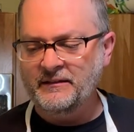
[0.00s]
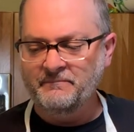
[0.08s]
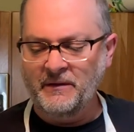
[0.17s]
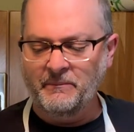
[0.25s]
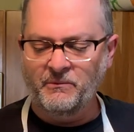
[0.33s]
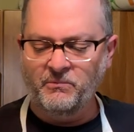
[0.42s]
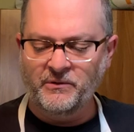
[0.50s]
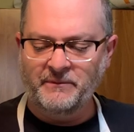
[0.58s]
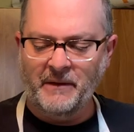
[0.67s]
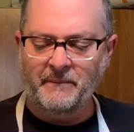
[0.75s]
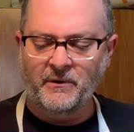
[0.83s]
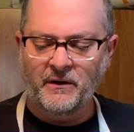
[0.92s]

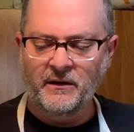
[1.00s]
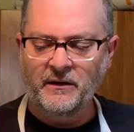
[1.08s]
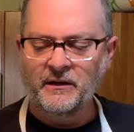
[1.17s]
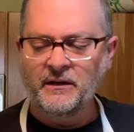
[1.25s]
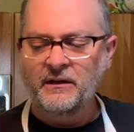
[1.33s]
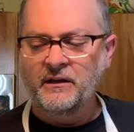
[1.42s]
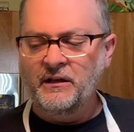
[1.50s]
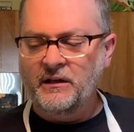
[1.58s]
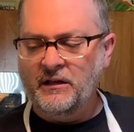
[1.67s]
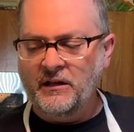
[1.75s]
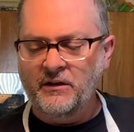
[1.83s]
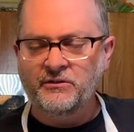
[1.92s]
Remember,
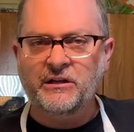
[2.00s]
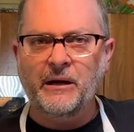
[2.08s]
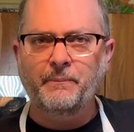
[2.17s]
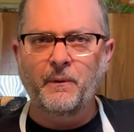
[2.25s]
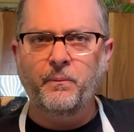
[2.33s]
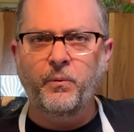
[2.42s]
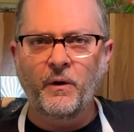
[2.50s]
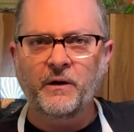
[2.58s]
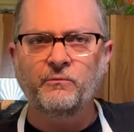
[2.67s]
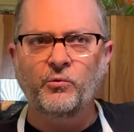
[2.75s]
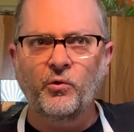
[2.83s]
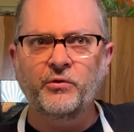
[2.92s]
there's a couple
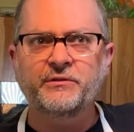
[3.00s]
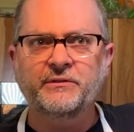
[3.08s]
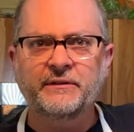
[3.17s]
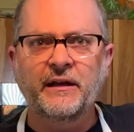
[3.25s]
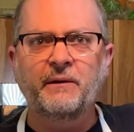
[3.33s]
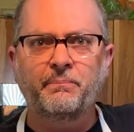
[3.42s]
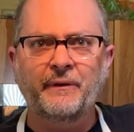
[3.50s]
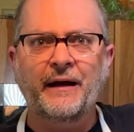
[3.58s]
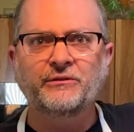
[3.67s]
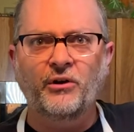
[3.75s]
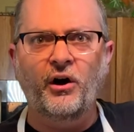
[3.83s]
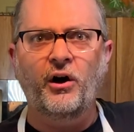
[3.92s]
important rules that apply
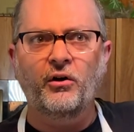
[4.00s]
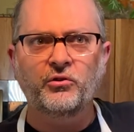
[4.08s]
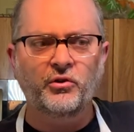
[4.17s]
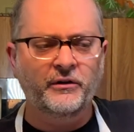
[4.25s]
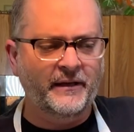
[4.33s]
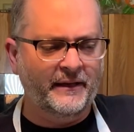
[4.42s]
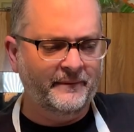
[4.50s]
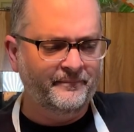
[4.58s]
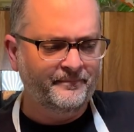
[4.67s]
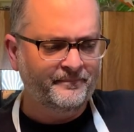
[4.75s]
to all cooking.